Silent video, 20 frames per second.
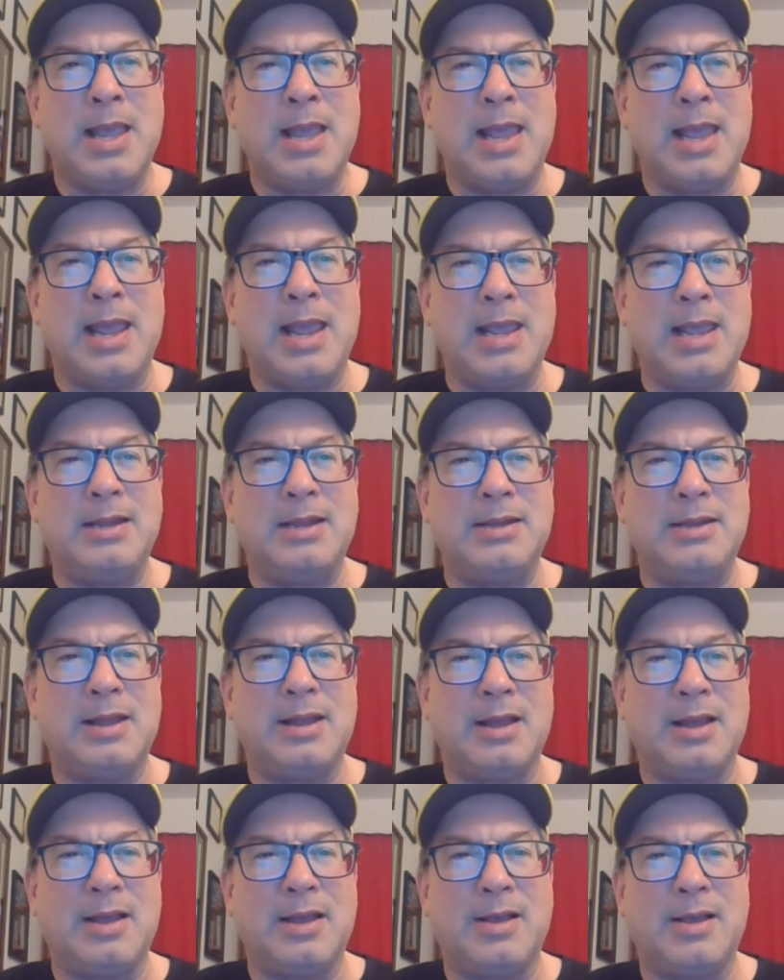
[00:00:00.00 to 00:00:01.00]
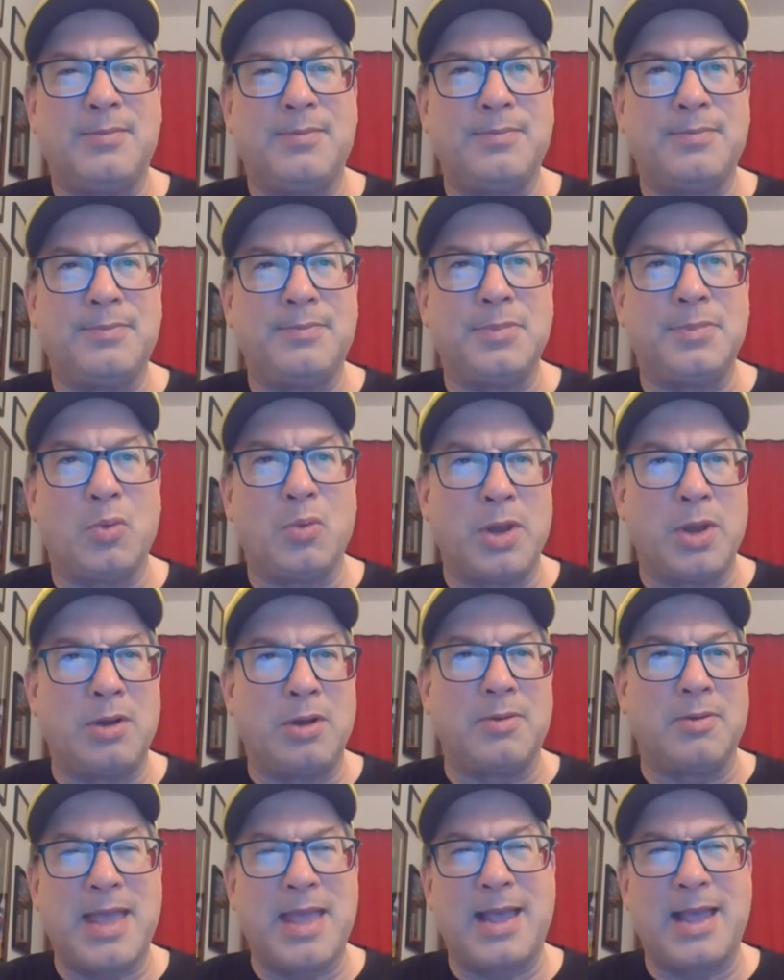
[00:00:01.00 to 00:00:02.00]
And the winner
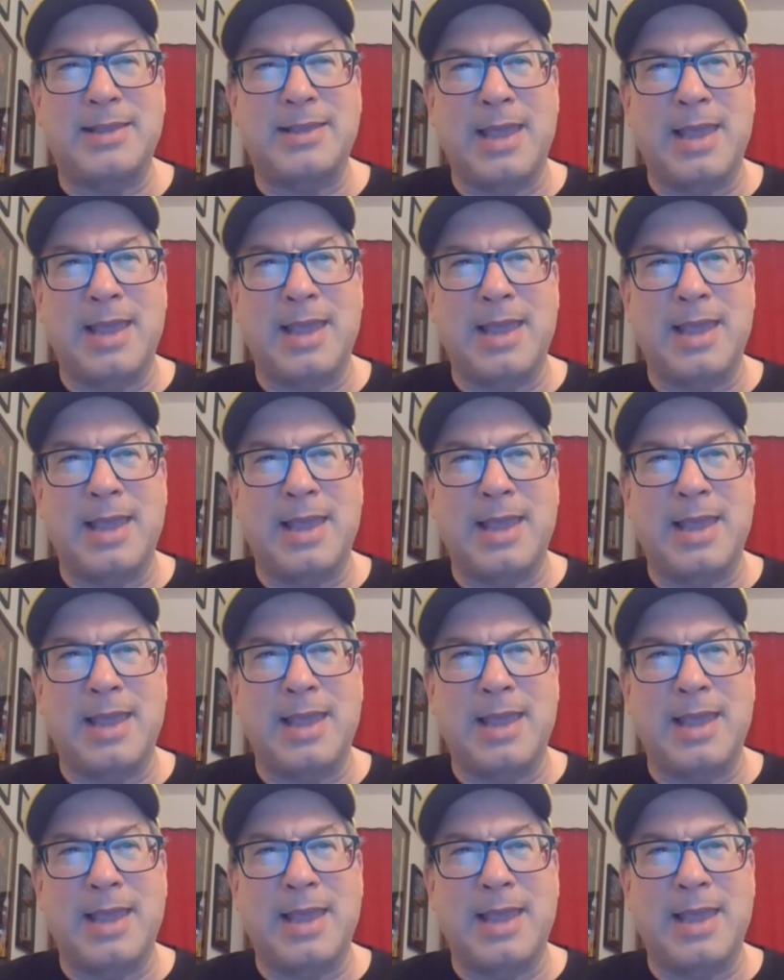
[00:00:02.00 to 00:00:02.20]
of that